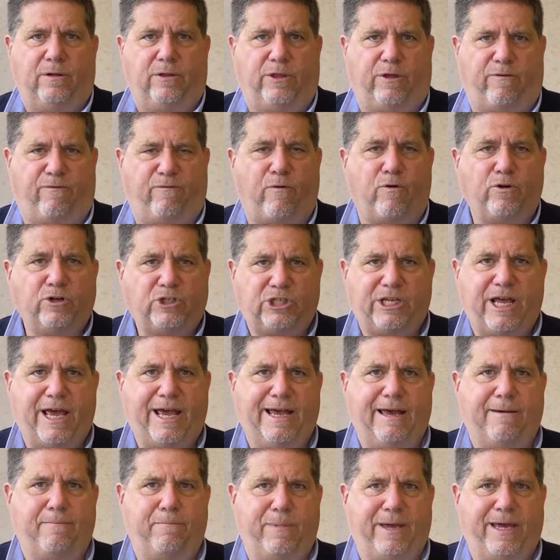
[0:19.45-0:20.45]
The first
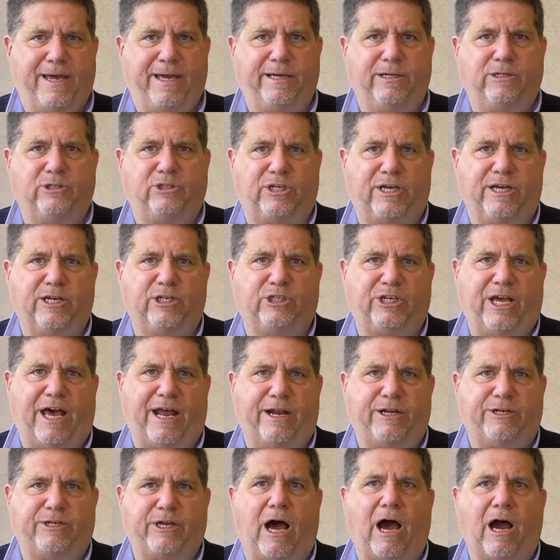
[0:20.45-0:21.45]
thing it means is
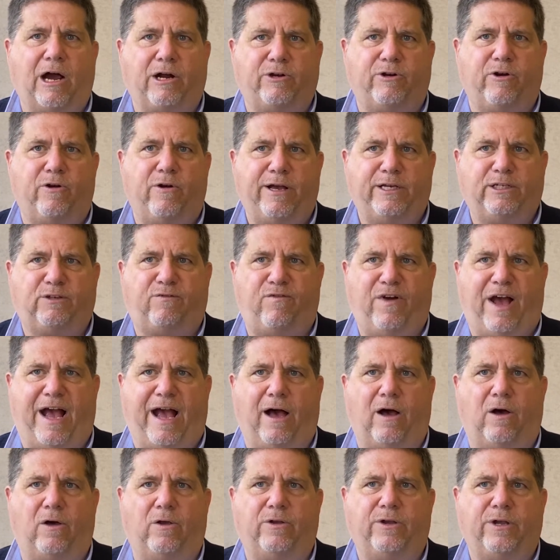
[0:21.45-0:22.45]
that a doctor has
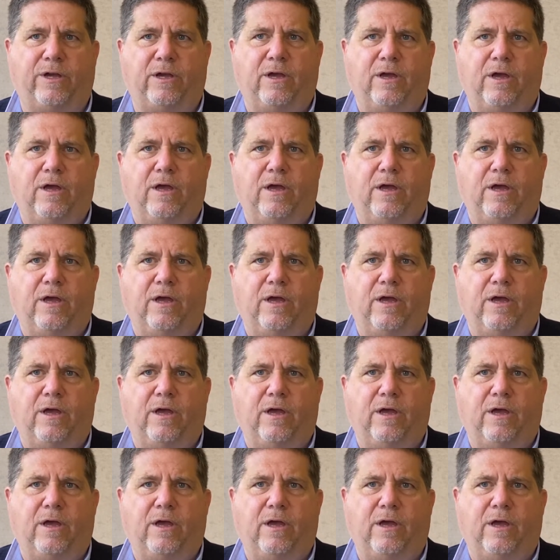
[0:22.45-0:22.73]
found